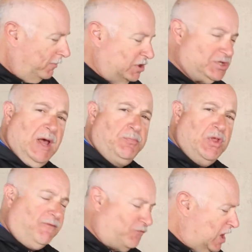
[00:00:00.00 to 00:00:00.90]
There's
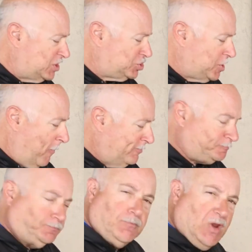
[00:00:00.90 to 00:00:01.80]
something fresh
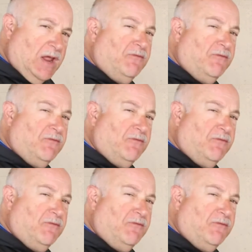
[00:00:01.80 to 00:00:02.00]
and